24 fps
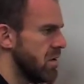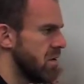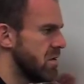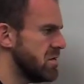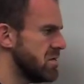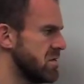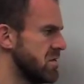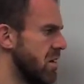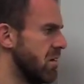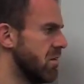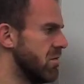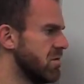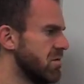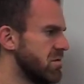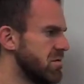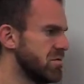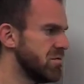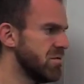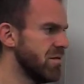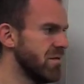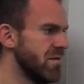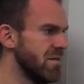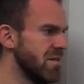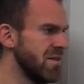So
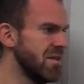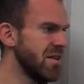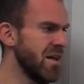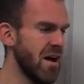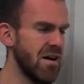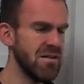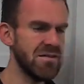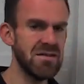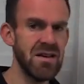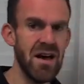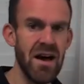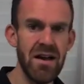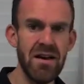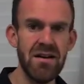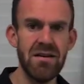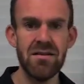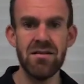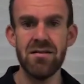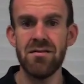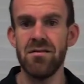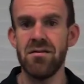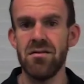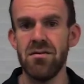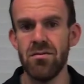derivative of the outside
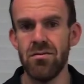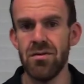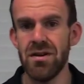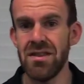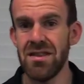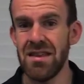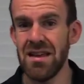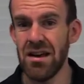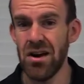with the